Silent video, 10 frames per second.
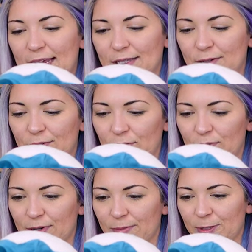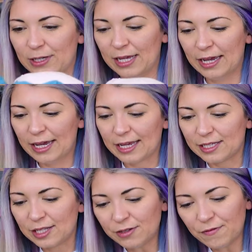He's adorable.
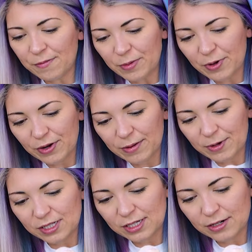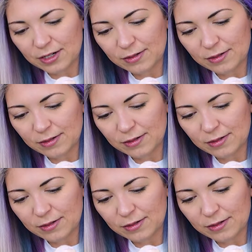Is this from the Pokemon Center?